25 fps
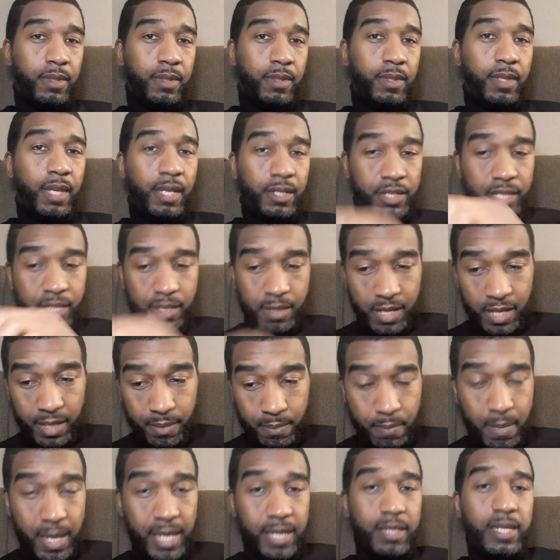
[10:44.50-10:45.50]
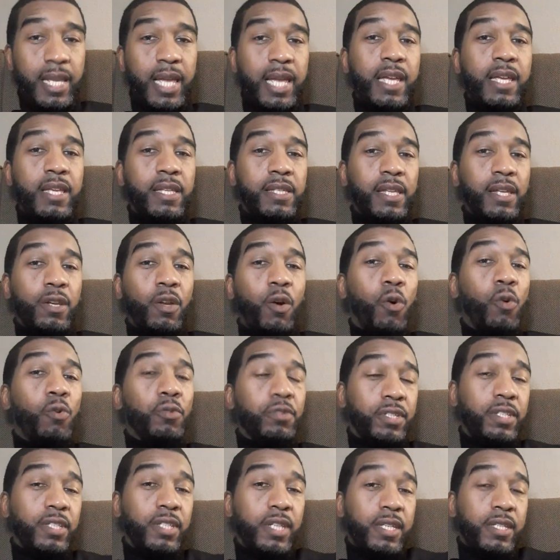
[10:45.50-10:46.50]
that she maintains and holds
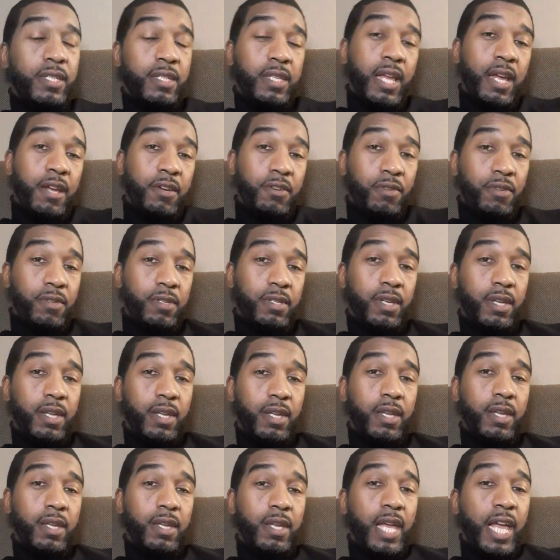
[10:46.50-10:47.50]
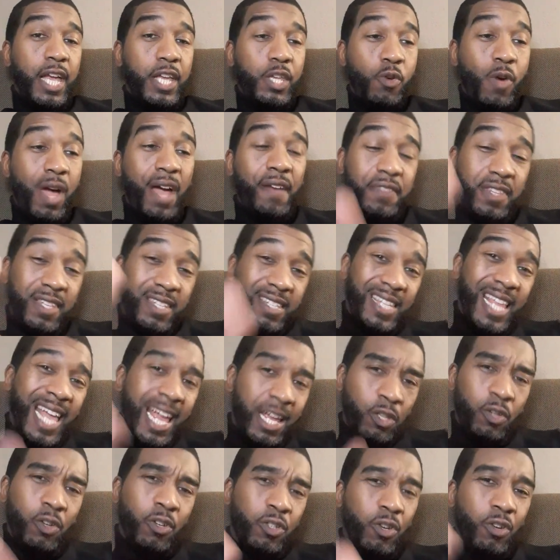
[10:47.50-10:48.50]
to these standards. And you have to
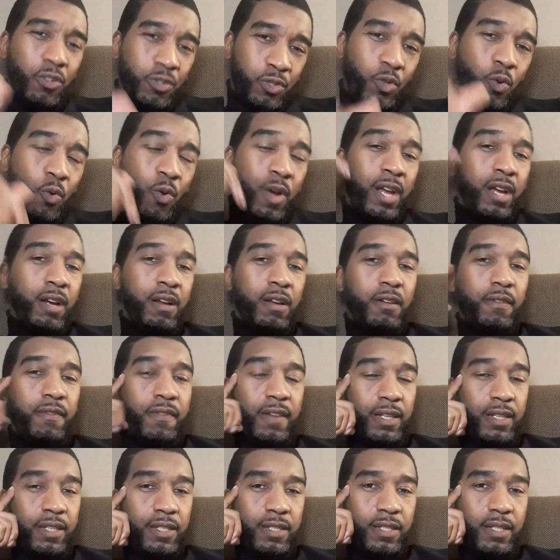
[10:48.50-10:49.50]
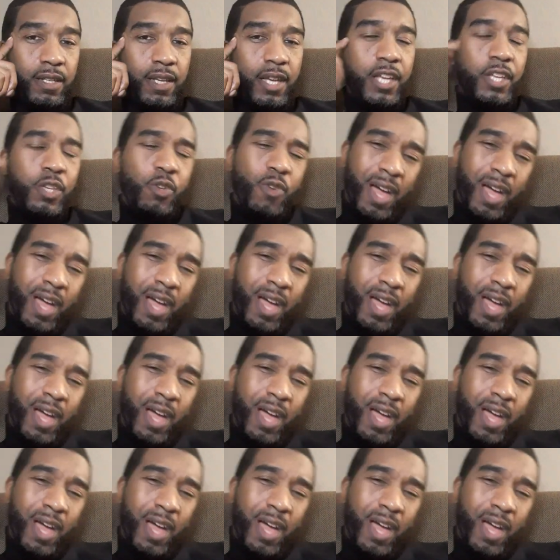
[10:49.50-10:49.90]
stand on your square, fellas. You